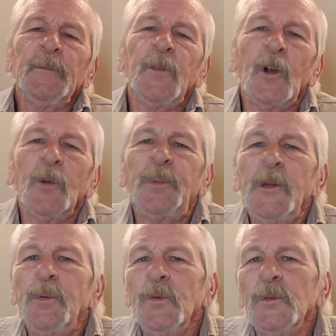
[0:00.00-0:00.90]
There are
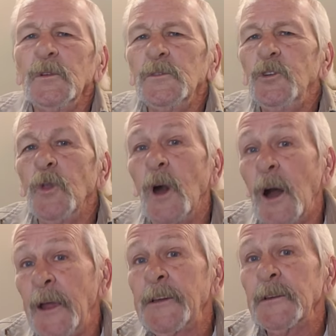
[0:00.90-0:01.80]
people you
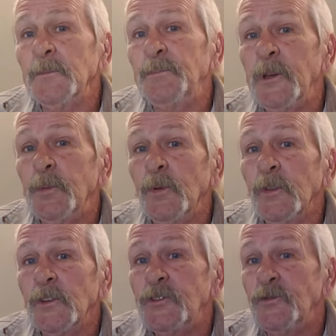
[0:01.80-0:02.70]
like and people
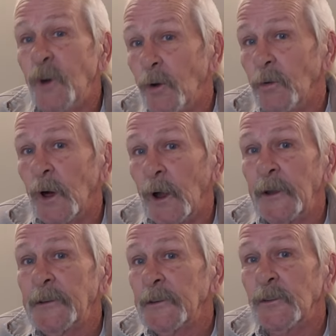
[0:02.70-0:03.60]
that you don't
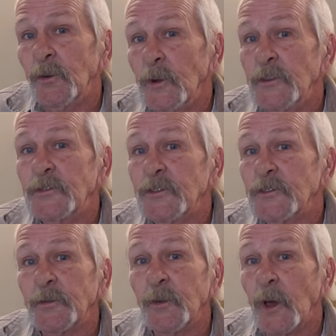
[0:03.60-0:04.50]
like, and the
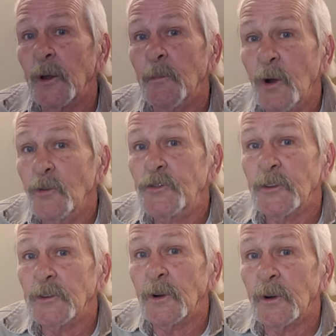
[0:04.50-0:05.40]
reasons for that
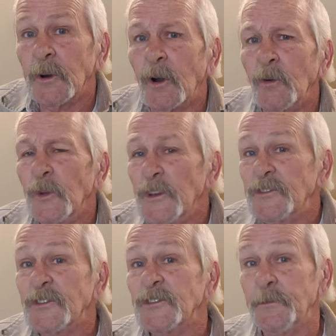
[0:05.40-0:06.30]
emotion are, are
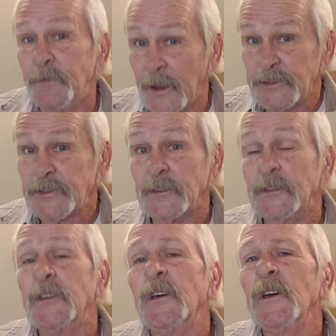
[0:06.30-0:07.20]
reasons
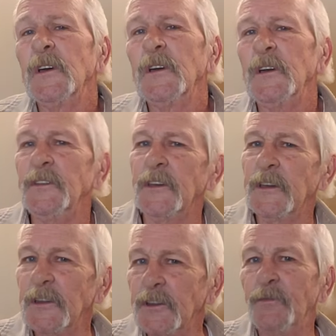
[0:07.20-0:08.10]
vested in
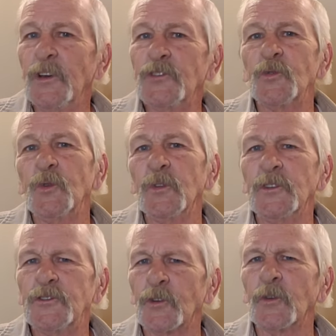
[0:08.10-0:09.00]
the individual
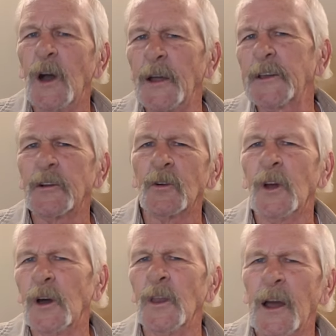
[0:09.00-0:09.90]
that you're liking or
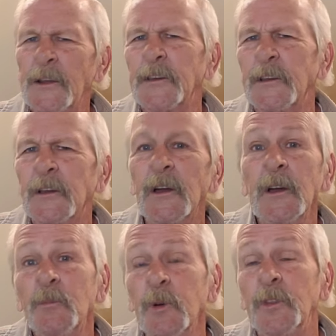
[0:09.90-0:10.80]
not liking,
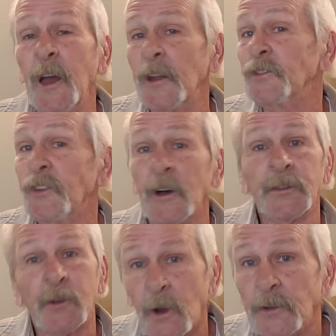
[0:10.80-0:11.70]
but that is not
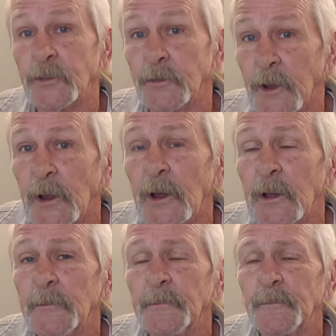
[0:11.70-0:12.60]
the grace of God.